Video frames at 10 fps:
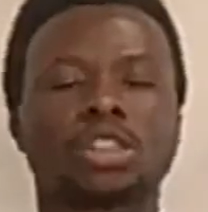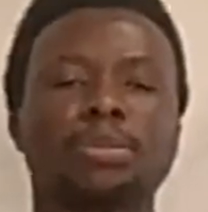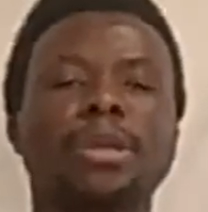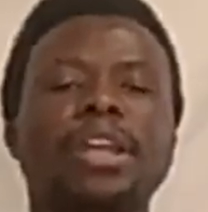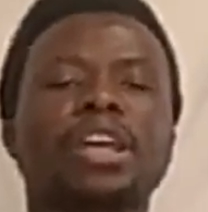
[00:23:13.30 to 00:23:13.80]

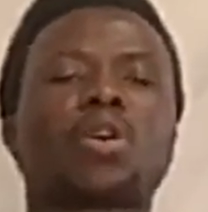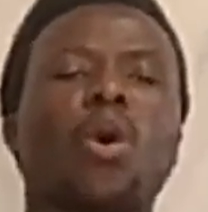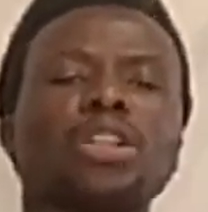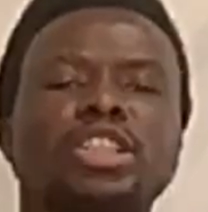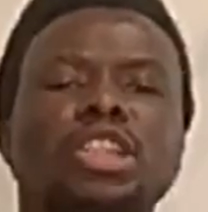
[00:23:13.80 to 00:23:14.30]
Was
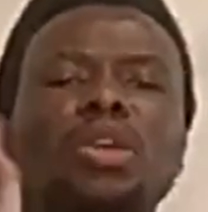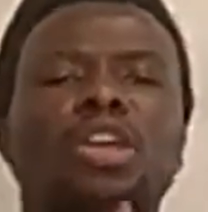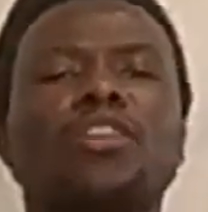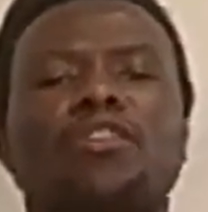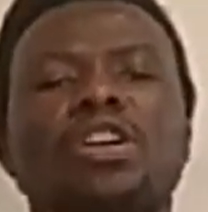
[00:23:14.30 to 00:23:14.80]
meaning God is
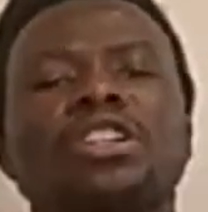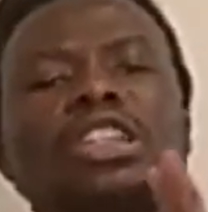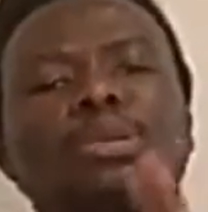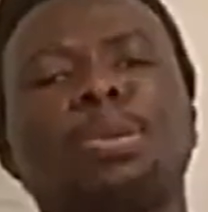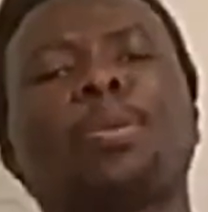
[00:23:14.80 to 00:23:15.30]
looking for
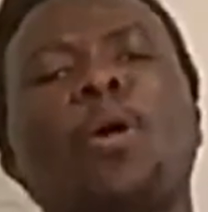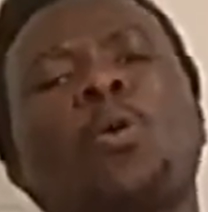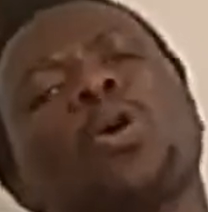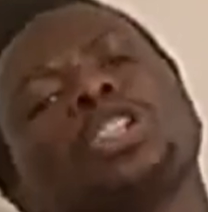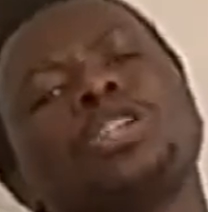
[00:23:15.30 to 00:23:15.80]
these
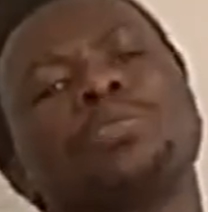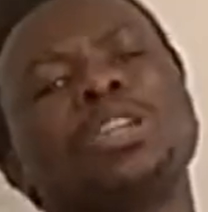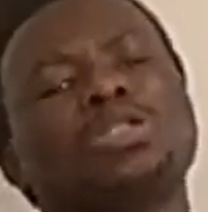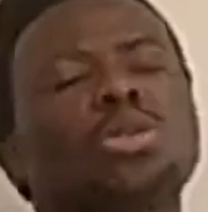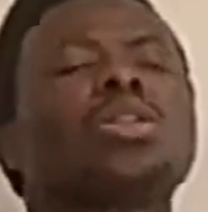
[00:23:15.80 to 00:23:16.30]
people
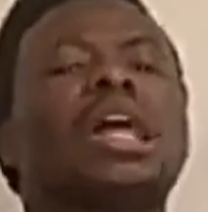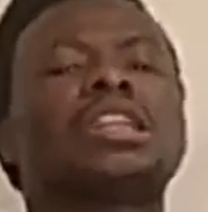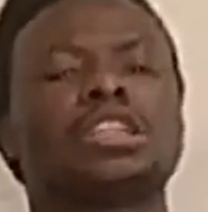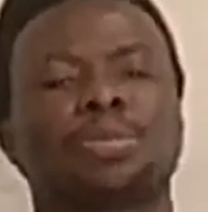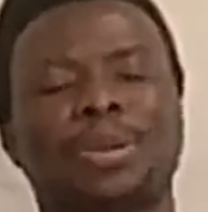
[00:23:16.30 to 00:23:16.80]
worshiping the truth
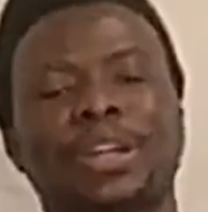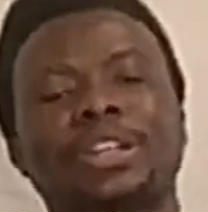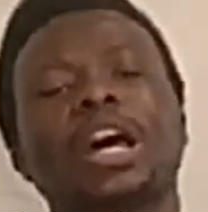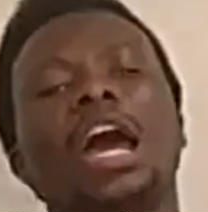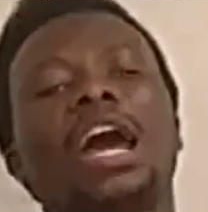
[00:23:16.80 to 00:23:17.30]
and the
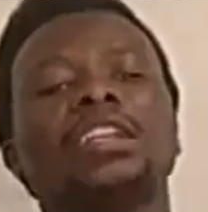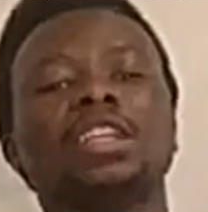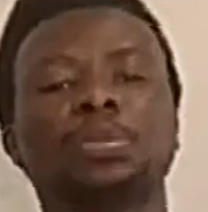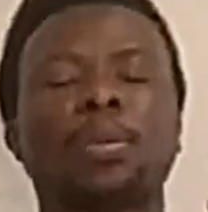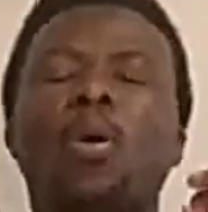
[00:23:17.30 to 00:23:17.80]
spirit,
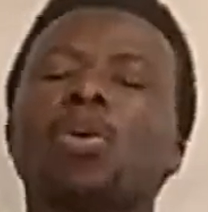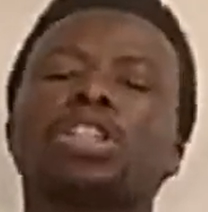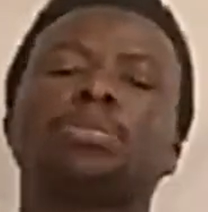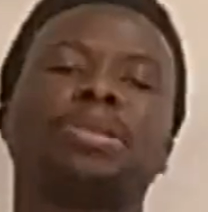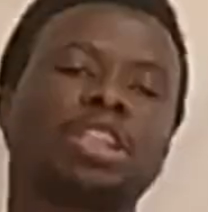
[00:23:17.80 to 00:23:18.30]
and these people
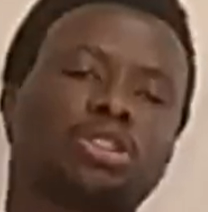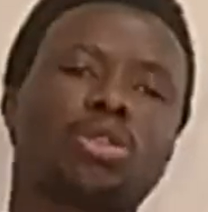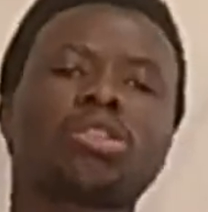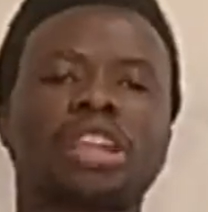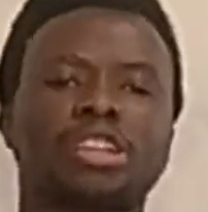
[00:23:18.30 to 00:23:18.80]
worshiping
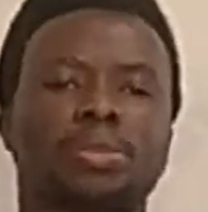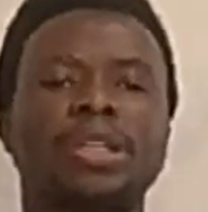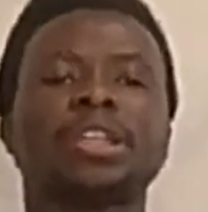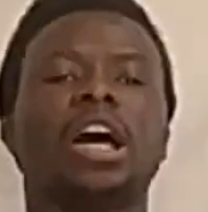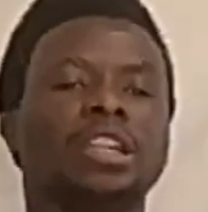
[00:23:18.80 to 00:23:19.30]
the truth and the
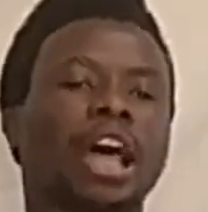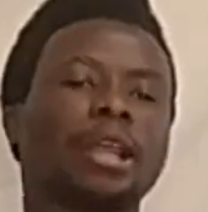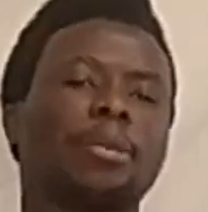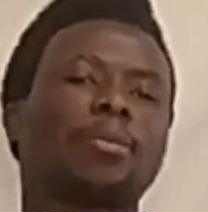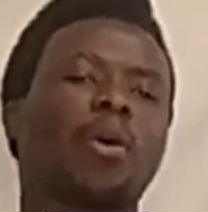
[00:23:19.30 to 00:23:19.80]
spirit, they
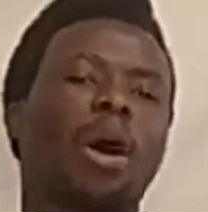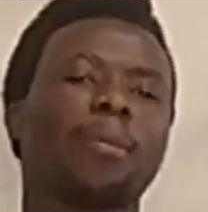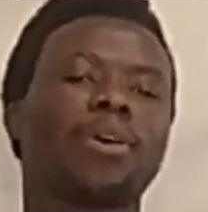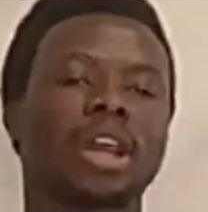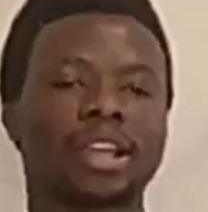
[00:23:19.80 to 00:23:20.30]
are the people who
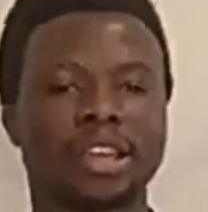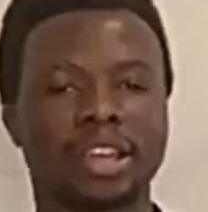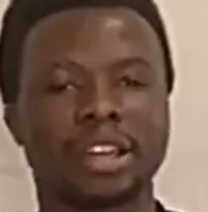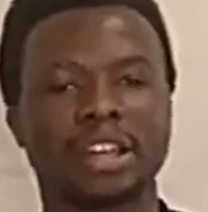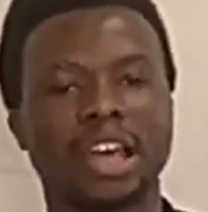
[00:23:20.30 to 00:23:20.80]
are born
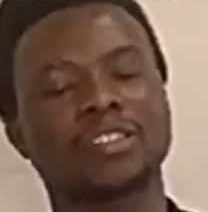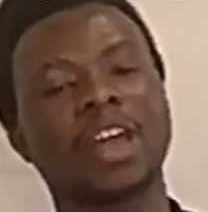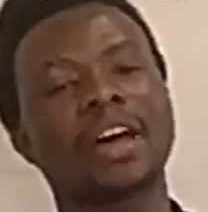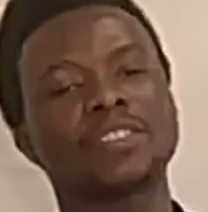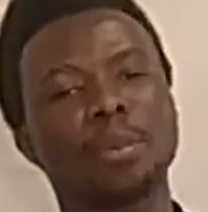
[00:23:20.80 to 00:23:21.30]

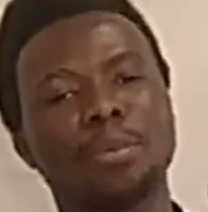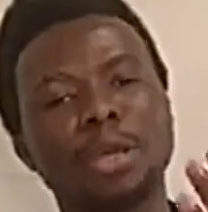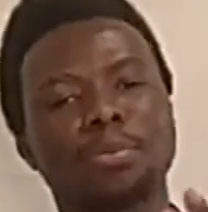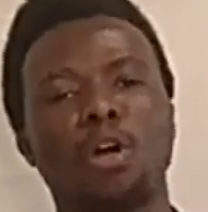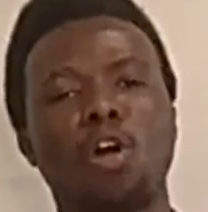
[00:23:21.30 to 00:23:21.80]
again. They are the
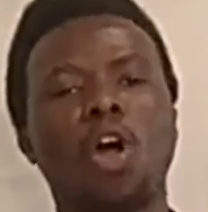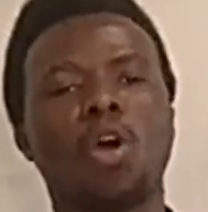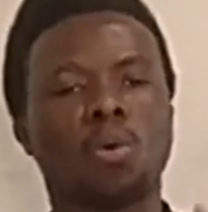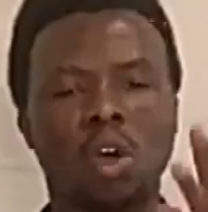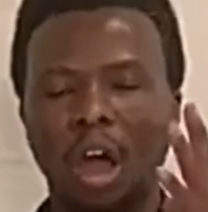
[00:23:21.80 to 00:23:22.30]
people
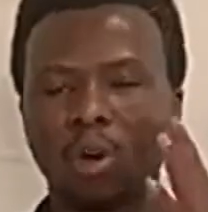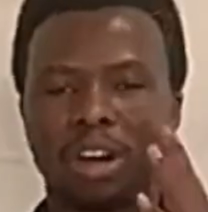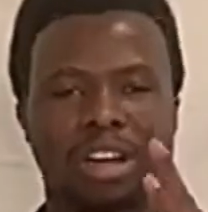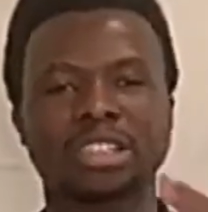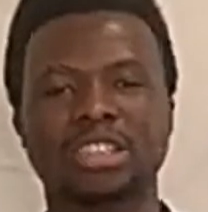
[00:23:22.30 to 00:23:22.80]
who are
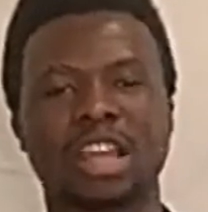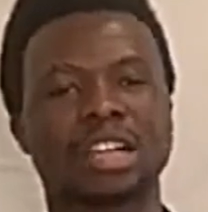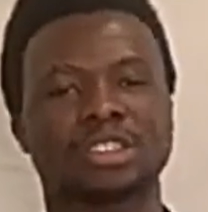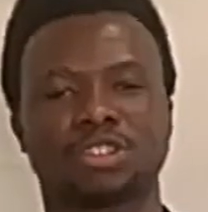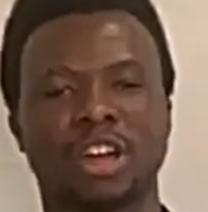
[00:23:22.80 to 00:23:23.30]
already
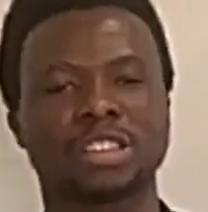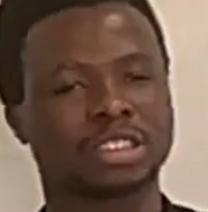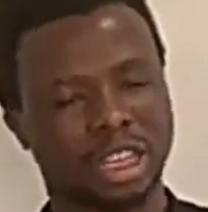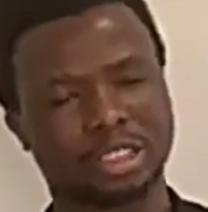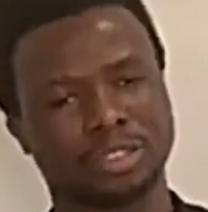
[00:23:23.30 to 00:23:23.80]

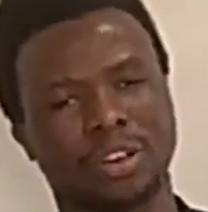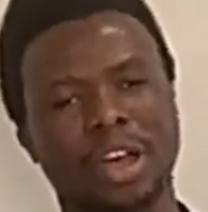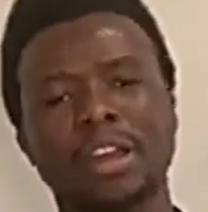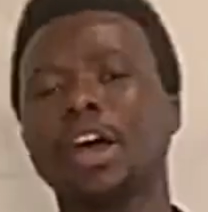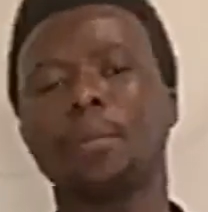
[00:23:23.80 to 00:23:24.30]
justified,
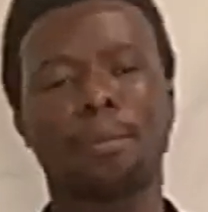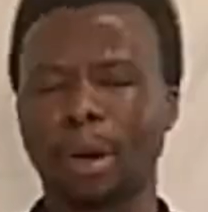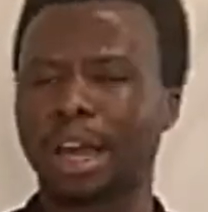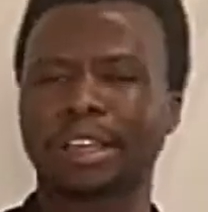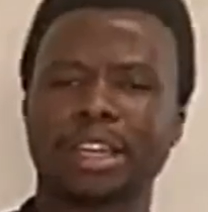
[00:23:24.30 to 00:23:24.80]
sanctified,
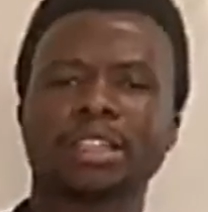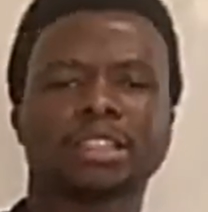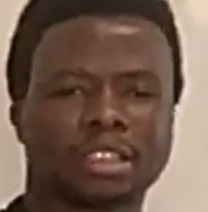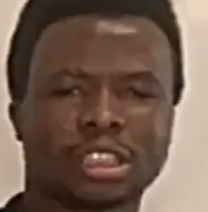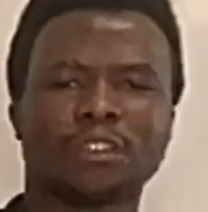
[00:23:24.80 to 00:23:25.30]
born
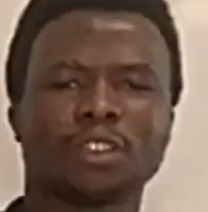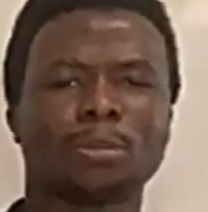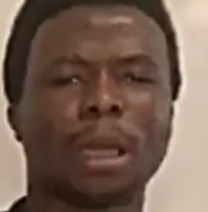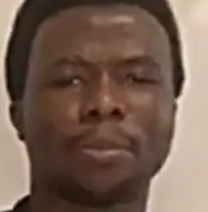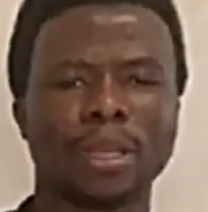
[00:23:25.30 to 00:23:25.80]
again,
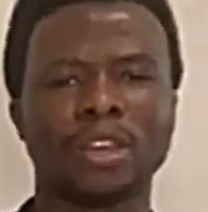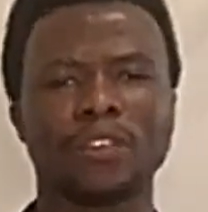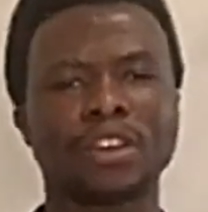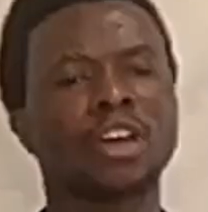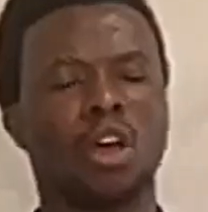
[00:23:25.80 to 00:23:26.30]
saved by
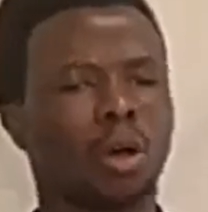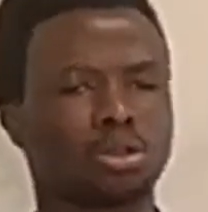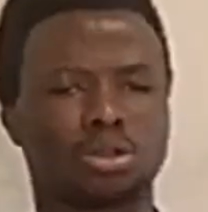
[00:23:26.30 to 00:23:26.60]
believing